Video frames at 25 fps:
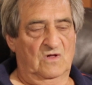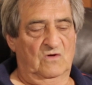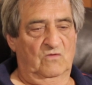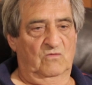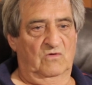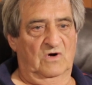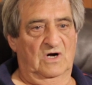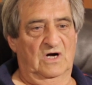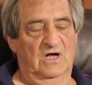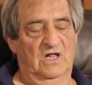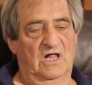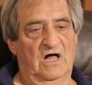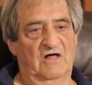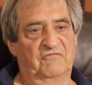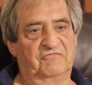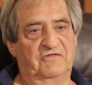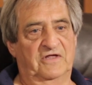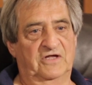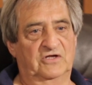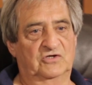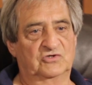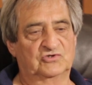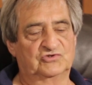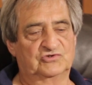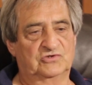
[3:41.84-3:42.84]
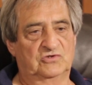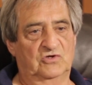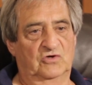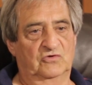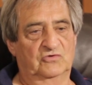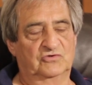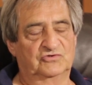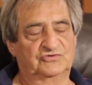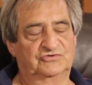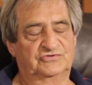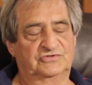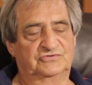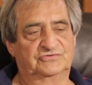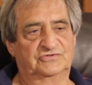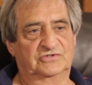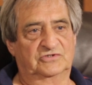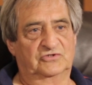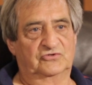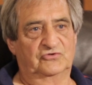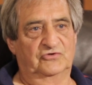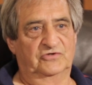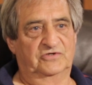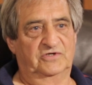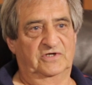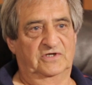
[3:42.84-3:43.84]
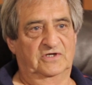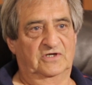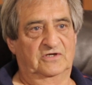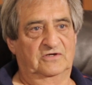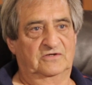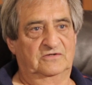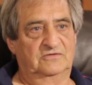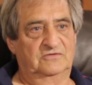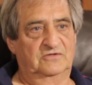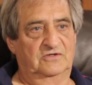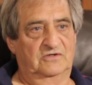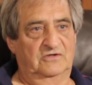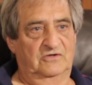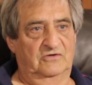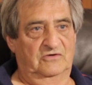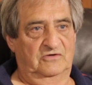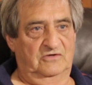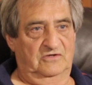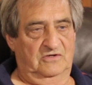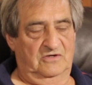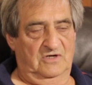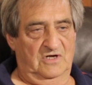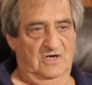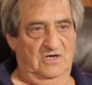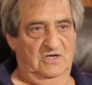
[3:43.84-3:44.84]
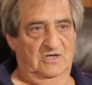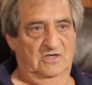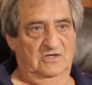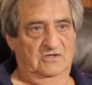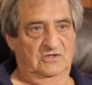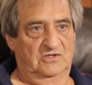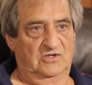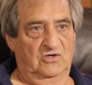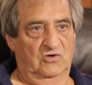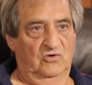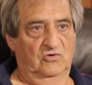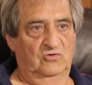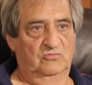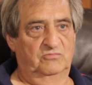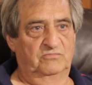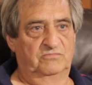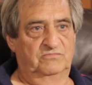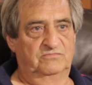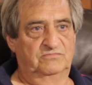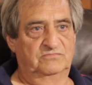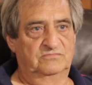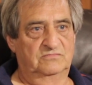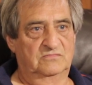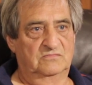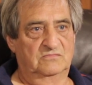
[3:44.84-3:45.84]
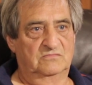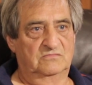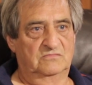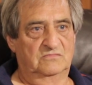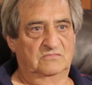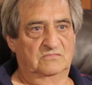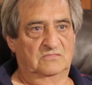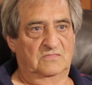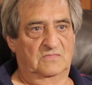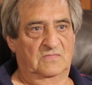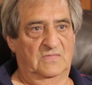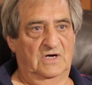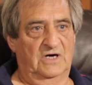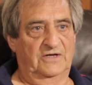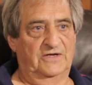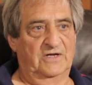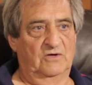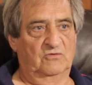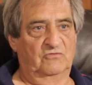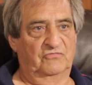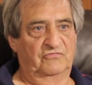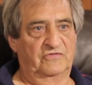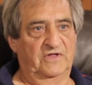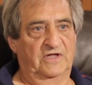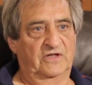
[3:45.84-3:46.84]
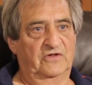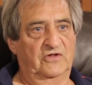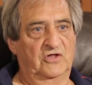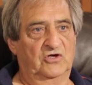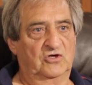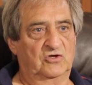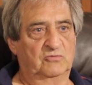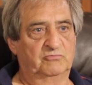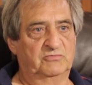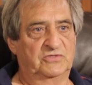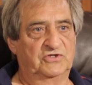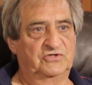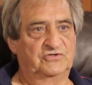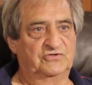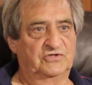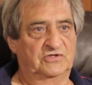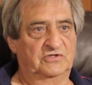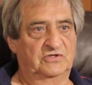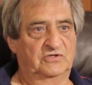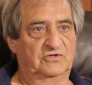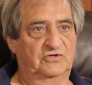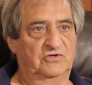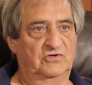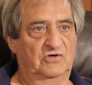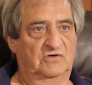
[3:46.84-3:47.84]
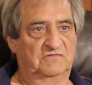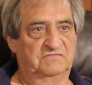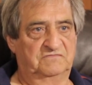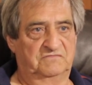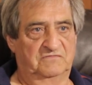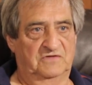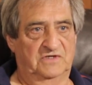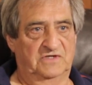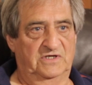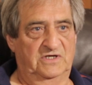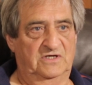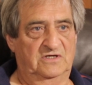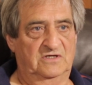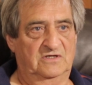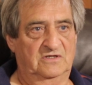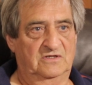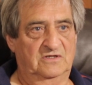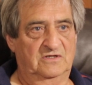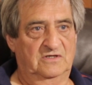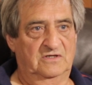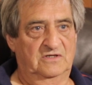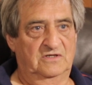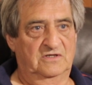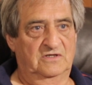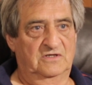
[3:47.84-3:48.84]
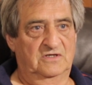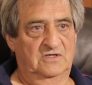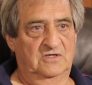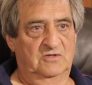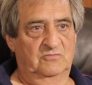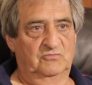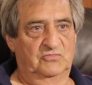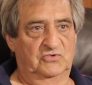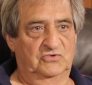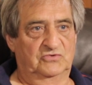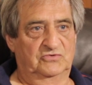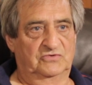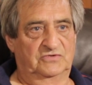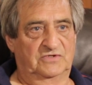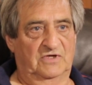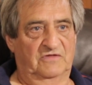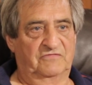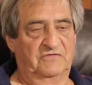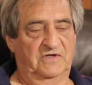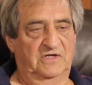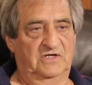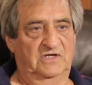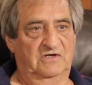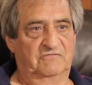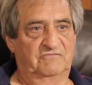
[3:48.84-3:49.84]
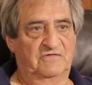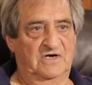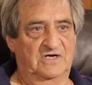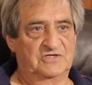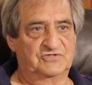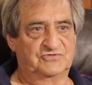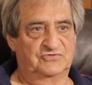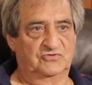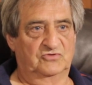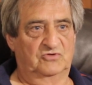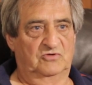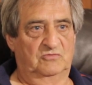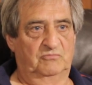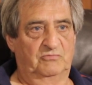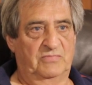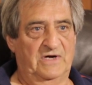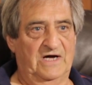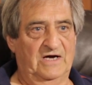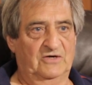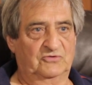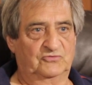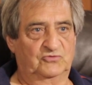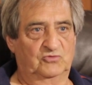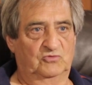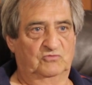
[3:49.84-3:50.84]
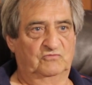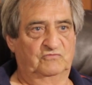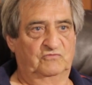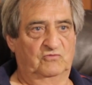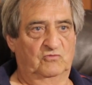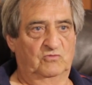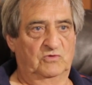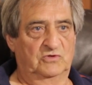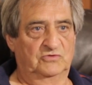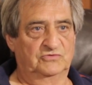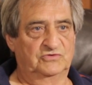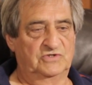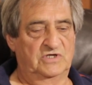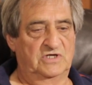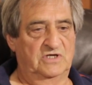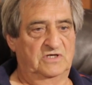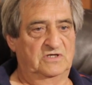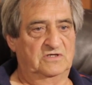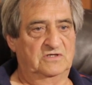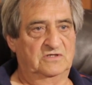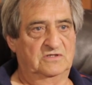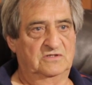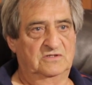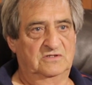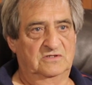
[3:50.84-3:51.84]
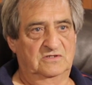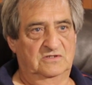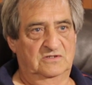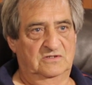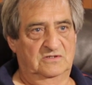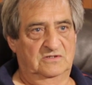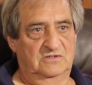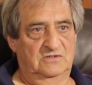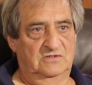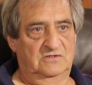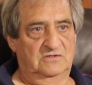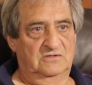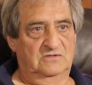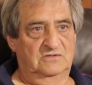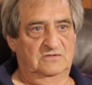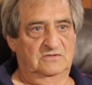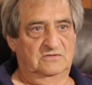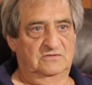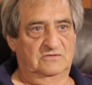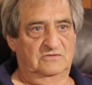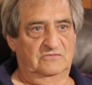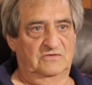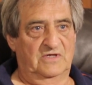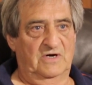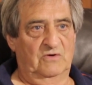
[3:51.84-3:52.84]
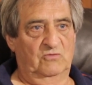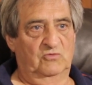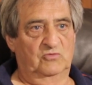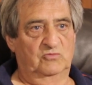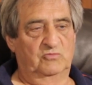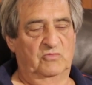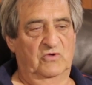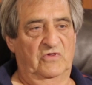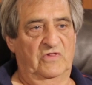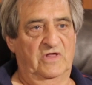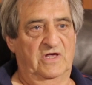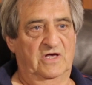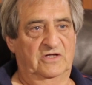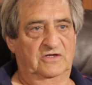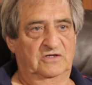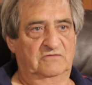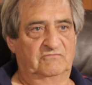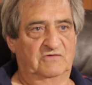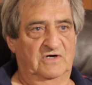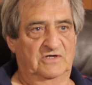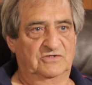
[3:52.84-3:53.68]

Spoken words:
Well, I think as long as there's a cricket club, I don't think they can be turned off there. But I think if Aisthorpe packed up for 1 year, that would be the end of